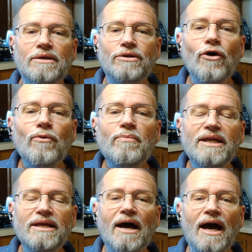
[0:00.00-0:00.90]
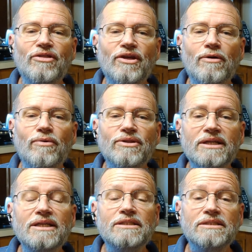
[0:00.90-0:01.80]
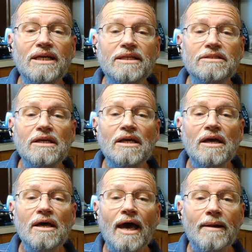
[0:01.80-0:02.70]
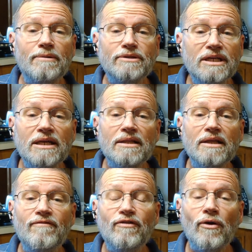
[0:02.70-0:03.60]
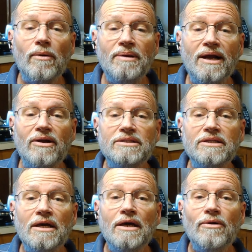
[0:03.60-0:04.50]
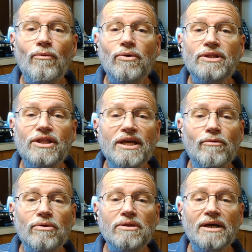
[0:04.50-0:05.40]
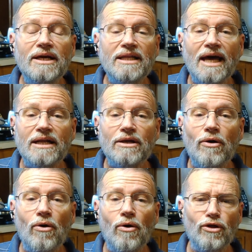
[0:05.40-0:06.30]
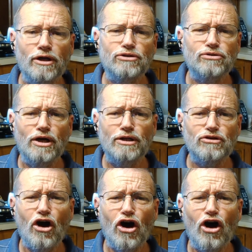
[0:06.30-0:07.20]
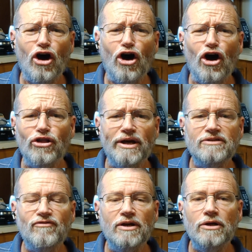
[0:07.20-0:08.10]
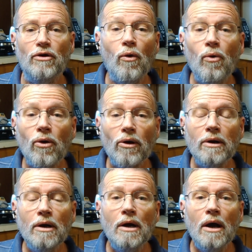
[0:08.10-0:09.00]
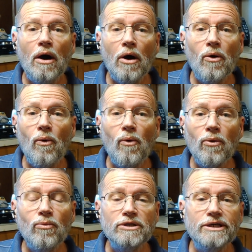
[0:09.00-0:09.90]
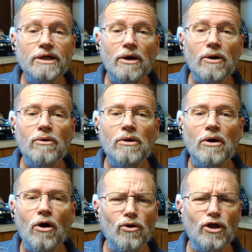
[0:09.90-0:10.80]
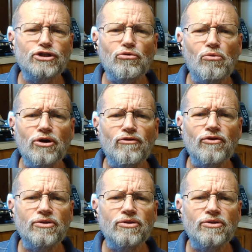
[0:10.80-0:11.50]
Nobody, I think, with any sense, and particularly if you're a parent, would look at that and go, oh, that's ha ha ha, that's funny, or would go, oh, that's a wonderful...